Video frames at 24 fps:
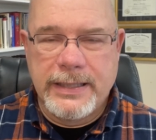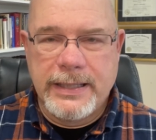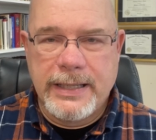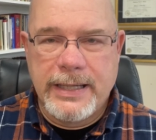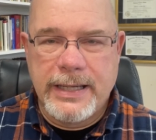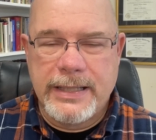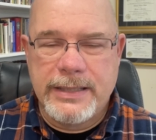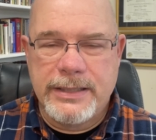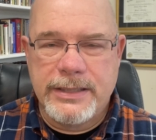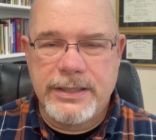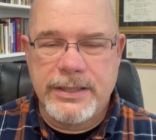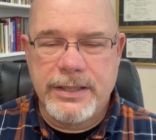
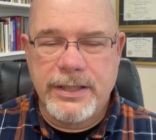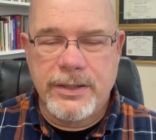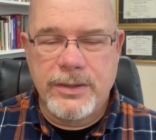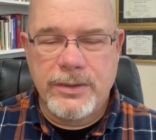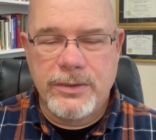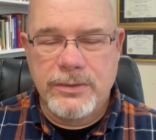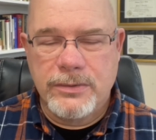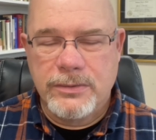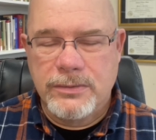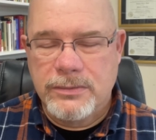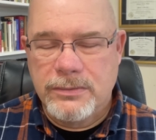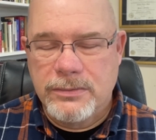And
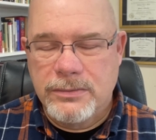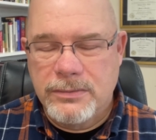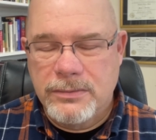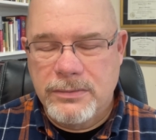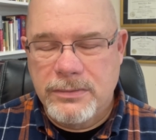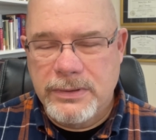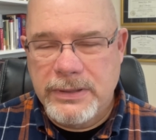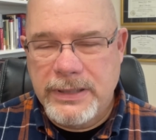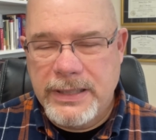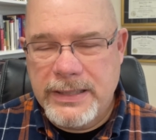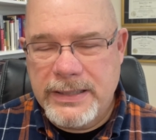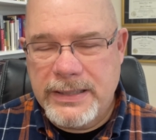so
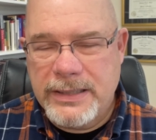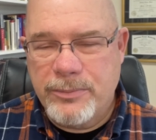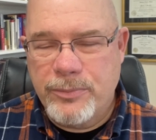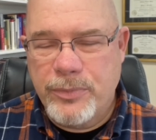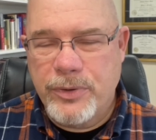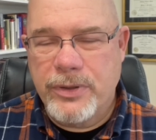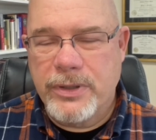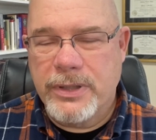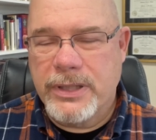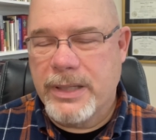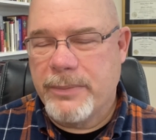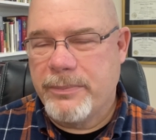get the
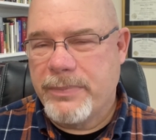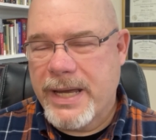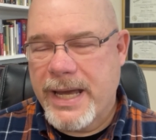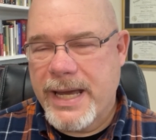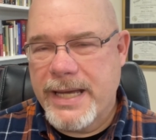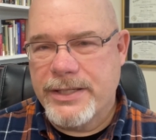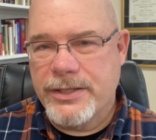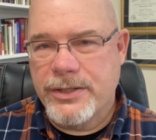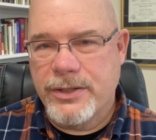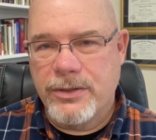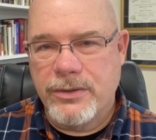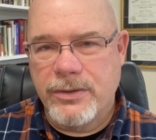book and
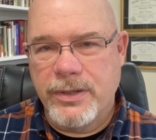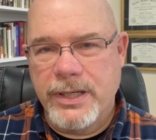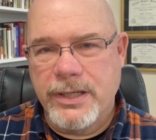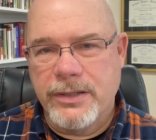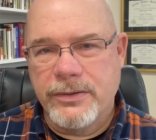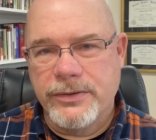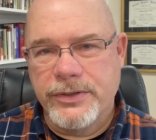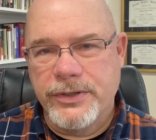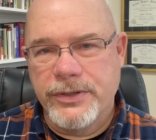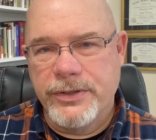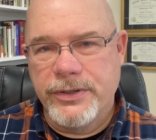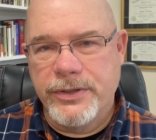pass it
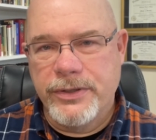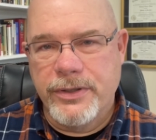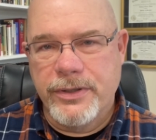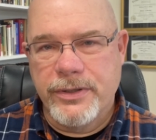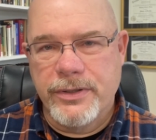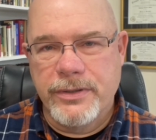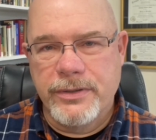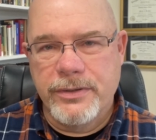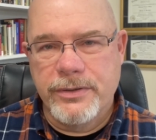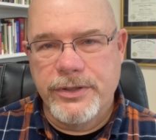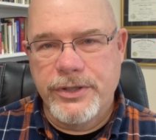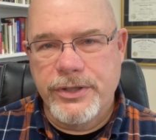around to
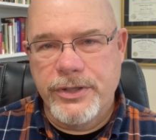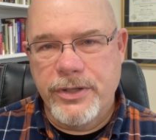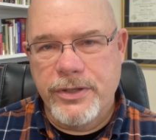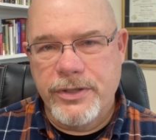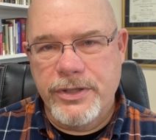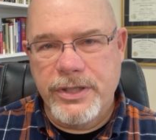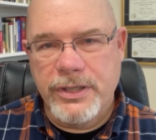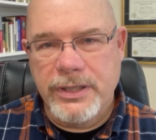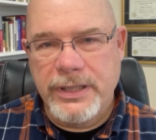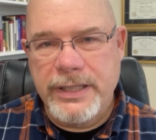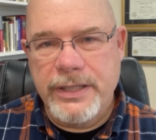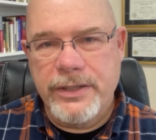your
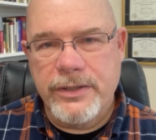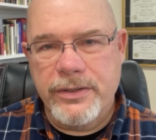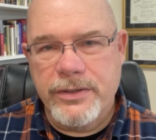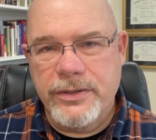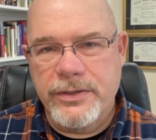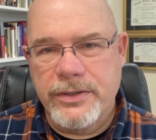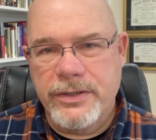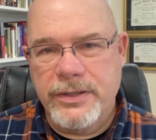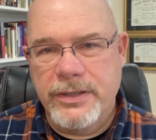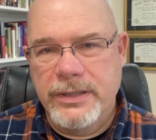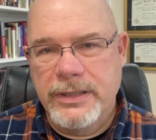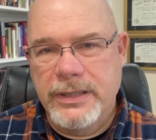church
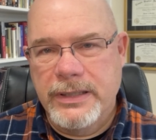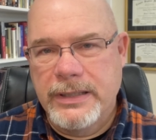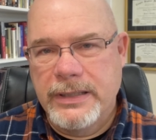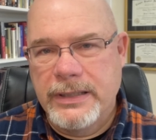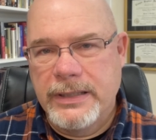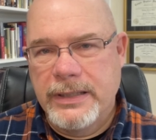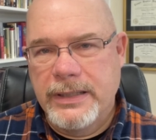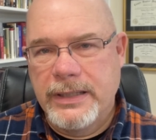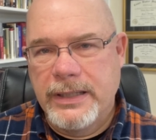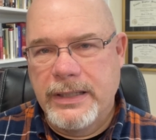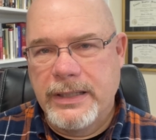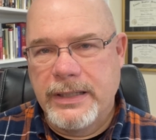leaders,
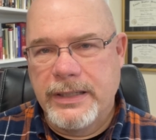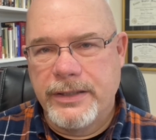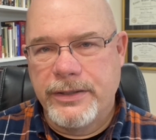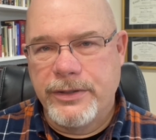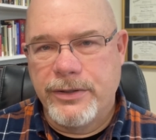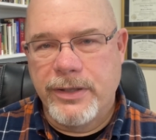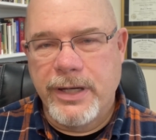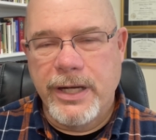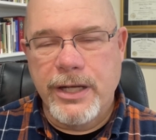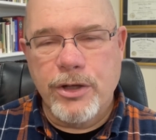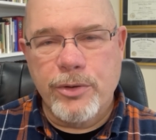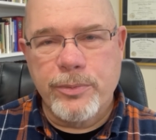
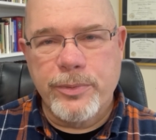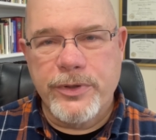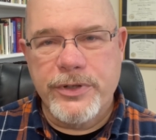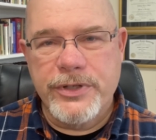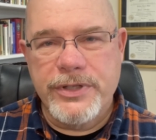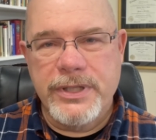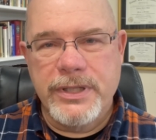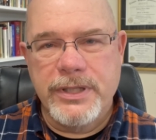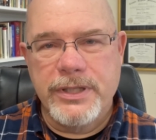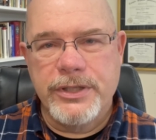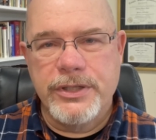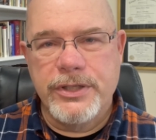your
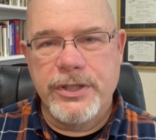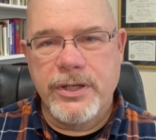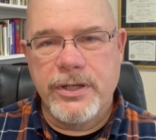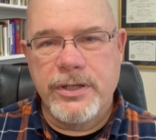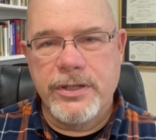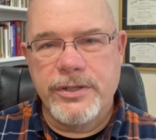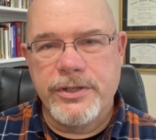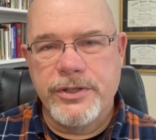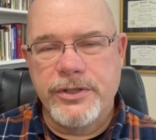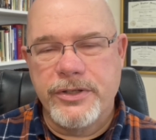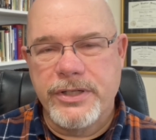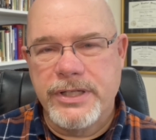helpers in the
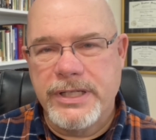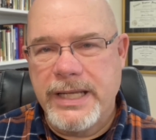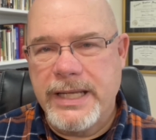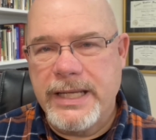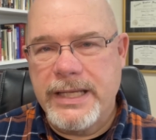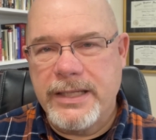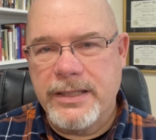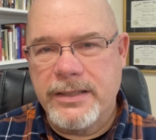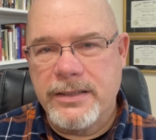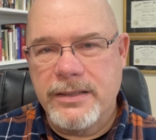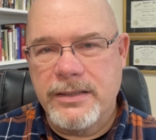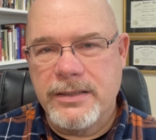church, your
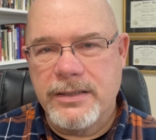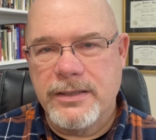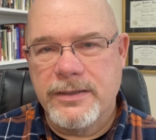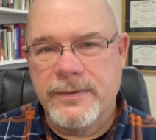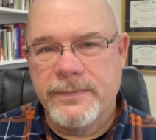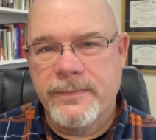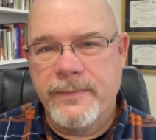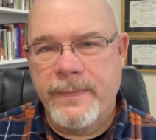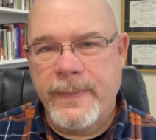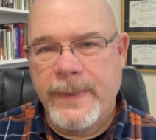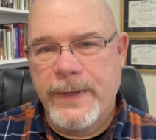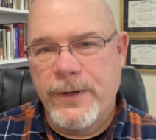deacons,
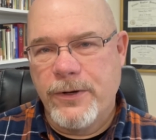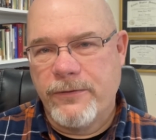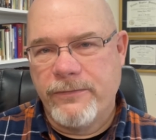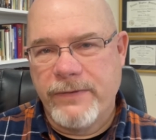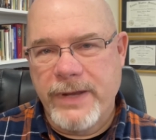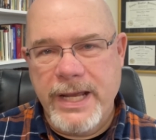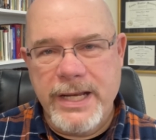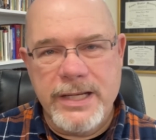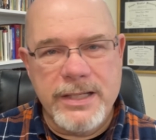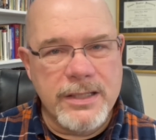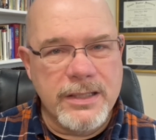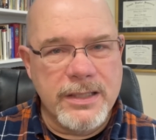your
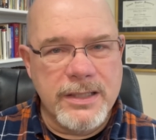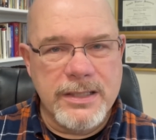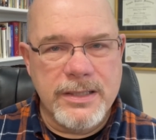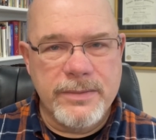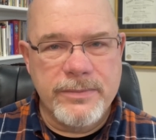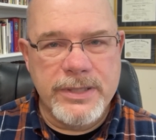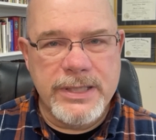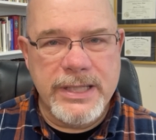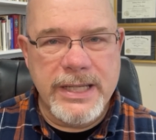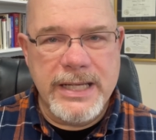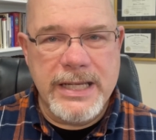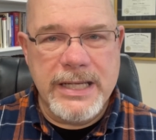
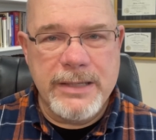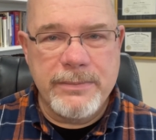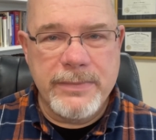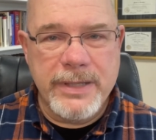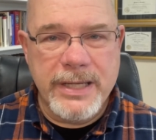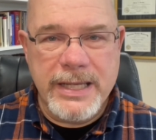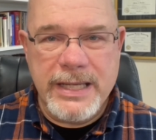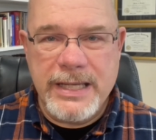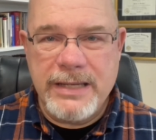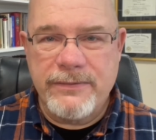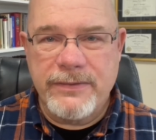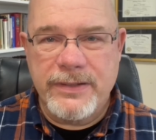evangelism team,
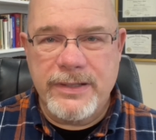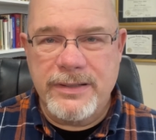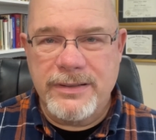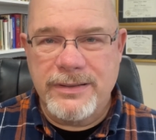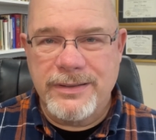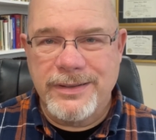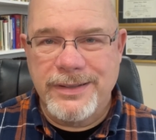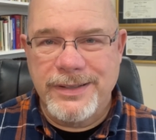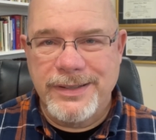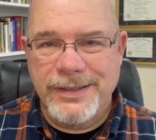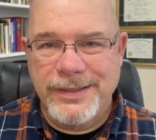even